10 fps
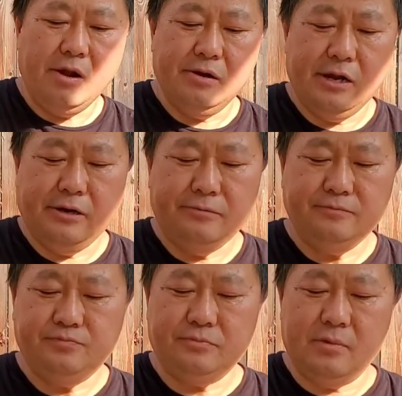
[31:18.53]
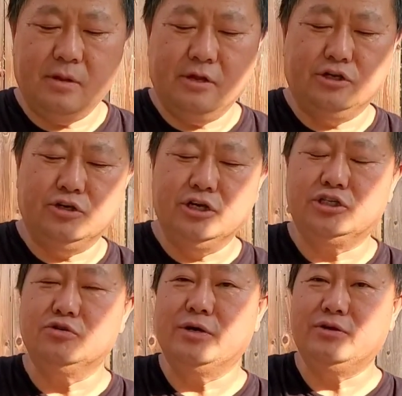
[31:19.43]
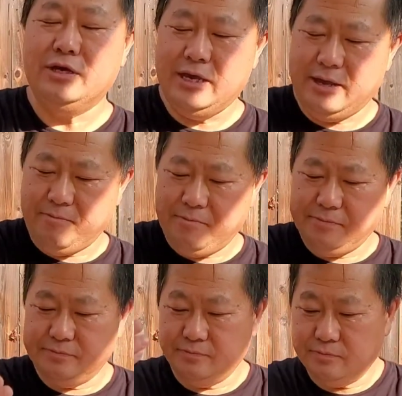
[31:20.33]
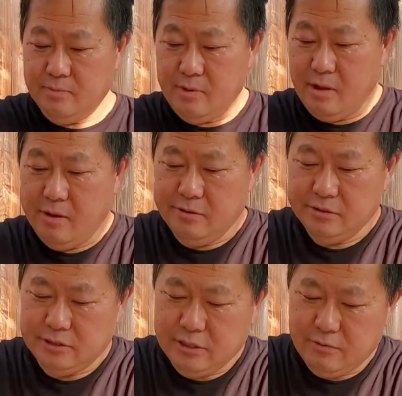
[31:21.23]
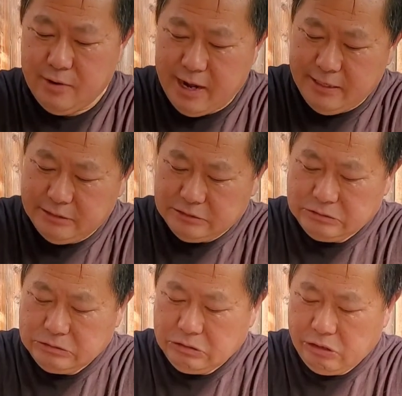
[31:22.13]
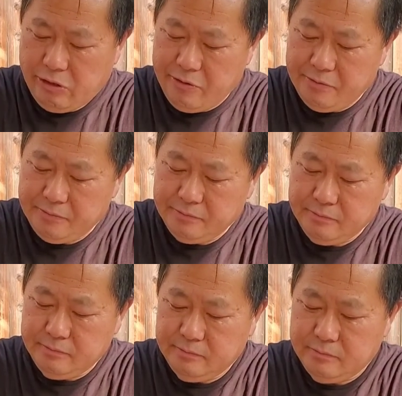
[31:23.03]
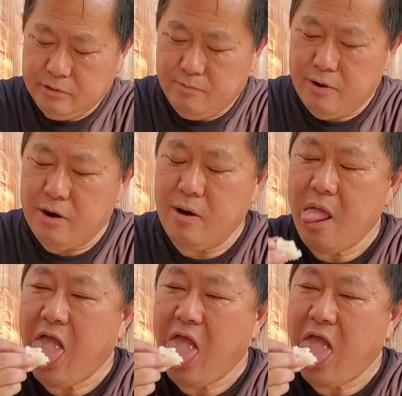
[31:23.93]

Now, the traditional way to eat: sticky rice, the burr.